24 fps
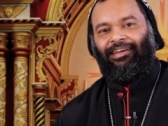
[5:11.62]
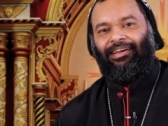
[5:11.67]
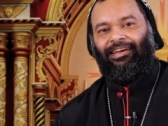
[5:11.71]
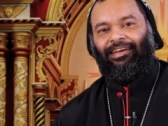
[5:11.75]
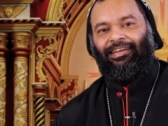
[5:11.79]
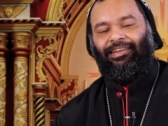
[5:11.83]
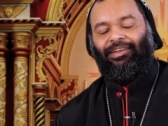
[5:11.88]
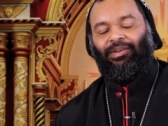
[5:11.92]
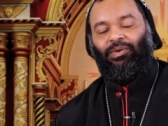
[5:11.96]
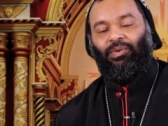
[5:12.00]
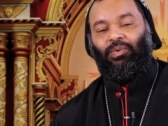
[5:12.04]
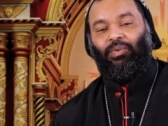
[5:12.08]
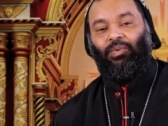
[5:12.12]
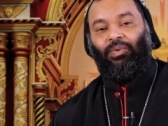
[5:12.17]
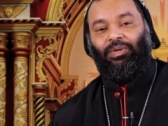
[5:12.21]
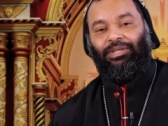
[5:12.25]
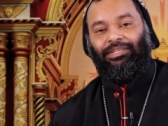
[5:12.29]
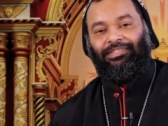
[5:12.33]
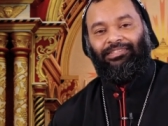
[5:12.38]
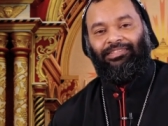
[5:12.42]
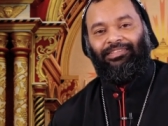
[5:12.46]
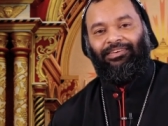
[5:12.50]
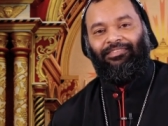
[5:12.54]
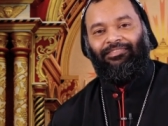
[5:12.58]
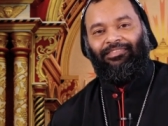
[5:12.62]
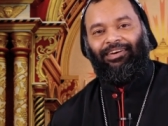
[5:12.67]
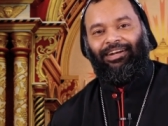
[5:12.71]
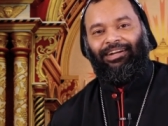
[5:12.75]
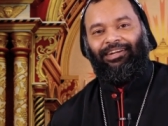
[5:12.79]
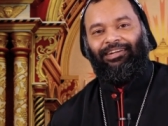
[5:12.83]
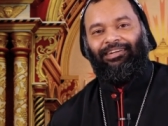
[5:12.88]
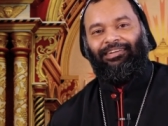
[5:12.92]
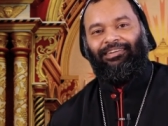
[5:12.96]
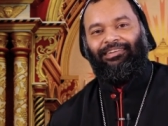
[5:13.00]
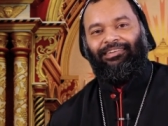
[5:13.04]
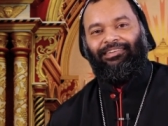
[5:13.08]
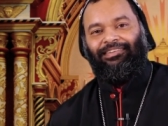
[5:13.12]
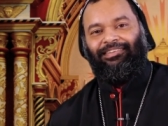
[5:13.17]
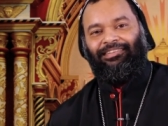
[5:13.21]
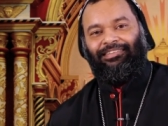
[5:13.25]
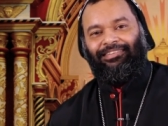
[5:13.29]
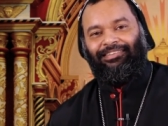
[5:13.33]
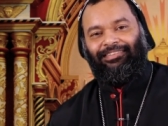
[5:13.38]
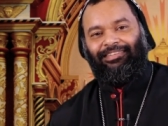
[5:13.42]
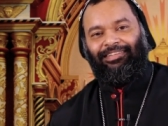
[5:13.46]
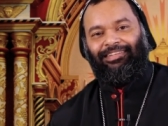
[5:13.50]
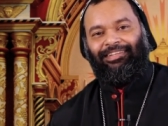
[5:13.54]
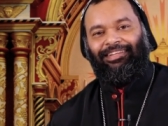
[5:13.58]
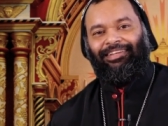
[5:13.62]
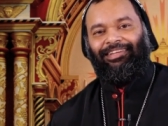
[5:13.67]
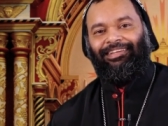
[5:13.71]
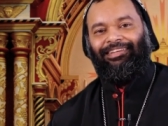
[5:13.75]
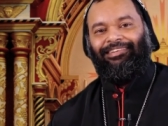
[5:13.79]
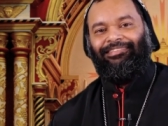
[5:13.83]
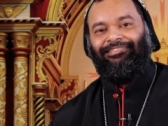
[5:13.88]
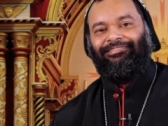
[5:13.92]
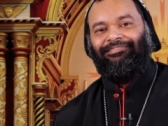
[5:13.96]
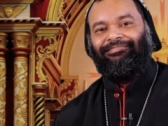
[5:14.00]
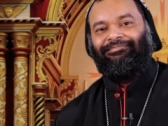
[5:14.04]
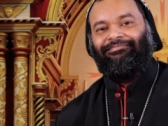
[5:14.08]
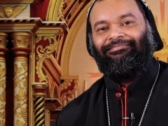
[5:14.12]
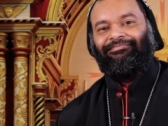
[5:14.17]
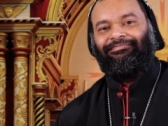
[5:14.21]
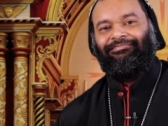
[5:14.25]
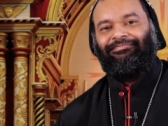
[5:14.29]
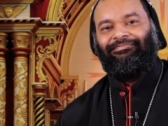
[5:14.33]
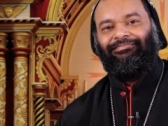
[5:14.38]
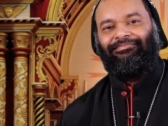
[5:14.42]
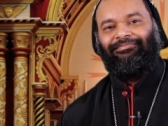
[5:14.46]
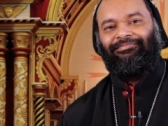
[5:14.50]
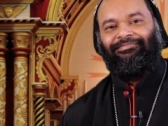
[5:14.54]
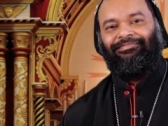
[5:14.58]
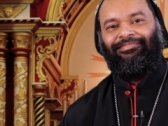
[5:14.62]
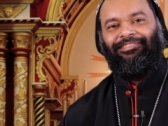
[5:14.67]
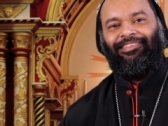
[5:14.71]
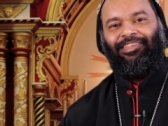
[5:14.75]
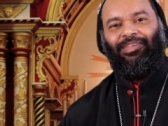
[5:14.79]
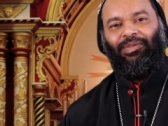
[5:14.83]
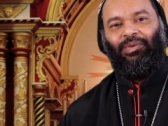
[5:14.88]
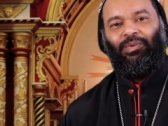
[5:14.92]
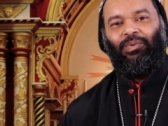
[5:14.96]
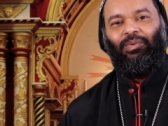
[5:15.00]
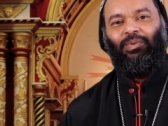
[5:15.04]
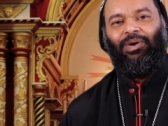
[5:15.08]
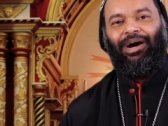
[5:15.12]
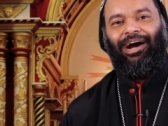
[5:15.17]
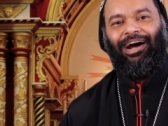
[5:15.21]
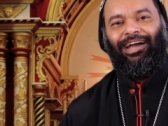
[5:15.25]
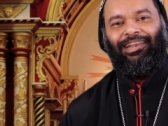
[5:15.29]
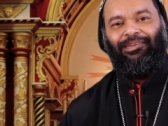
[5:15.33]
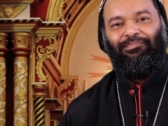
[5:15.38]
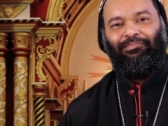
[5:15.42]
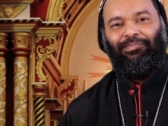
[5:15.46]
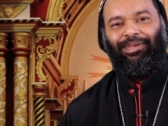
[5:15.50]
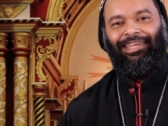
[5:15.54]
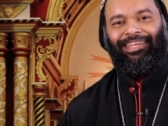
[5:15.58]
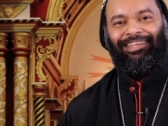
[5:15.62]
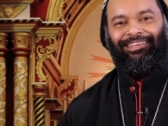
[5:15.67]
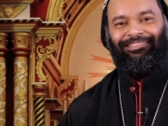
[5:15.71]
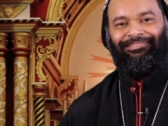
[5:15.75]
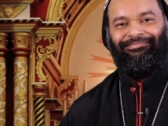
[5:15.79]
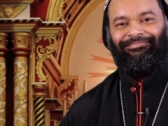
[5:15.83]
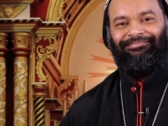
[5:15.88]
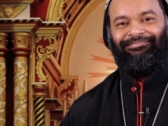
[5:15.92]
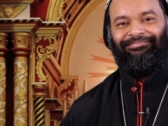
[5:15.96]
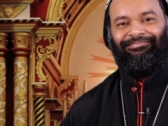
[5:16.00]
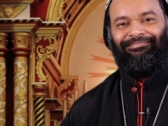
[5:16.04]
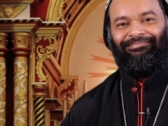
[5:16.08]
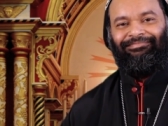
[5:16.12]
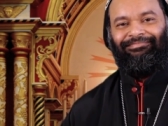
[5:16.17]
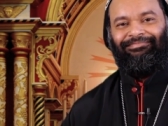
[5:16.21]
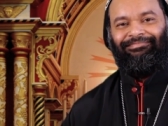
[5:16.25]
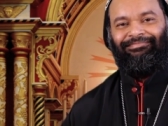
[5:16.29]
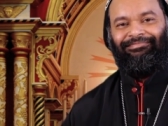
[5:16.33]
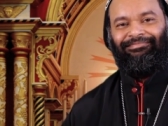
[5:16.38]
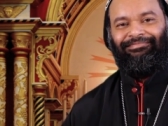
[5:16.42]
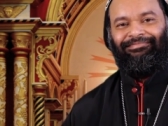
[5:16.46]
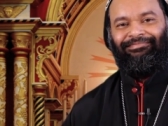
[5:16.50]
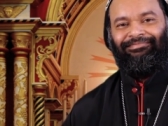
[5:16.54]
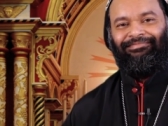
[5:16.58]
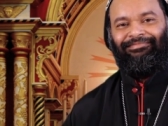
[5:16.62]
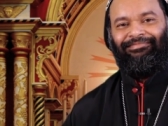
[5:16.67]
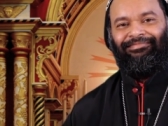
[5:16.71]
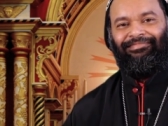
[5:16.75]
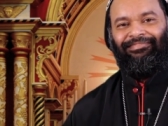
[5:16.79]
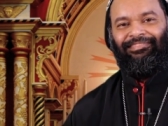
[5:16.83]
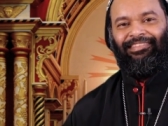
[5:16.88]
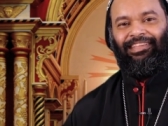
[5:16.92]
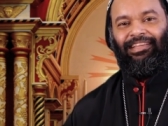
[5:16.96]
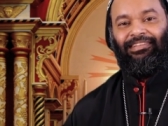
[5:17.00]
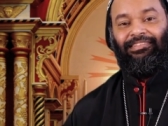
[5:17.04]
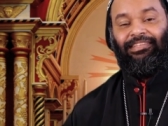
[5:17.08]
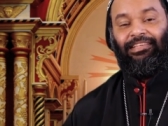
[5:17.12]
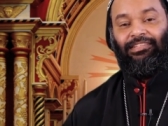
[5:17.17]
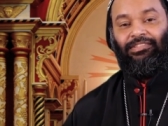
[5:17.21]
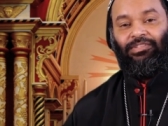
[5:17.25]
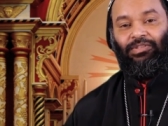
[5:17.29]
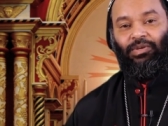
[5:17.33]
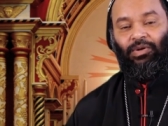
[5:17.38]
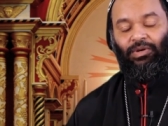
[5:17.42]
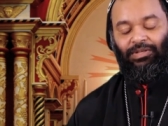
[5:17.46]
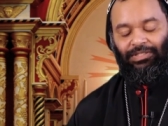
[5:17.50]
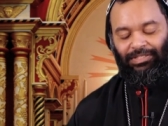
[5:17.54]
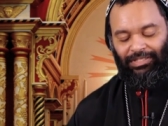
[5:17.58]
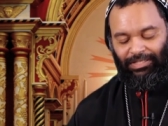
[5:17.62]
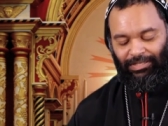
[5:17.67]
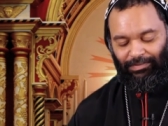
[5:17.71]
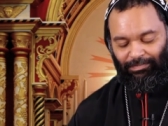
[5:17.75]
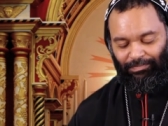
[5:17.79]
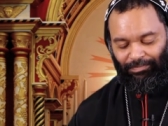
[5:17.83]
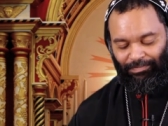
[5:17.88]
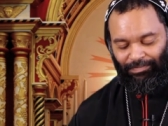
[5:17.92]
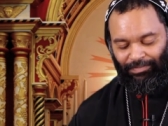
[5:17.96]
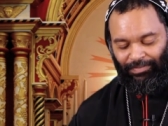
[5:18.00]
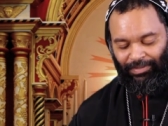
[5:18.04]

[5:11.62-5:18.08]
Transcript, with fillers: And who is the one sitting? You and me. It says Yosef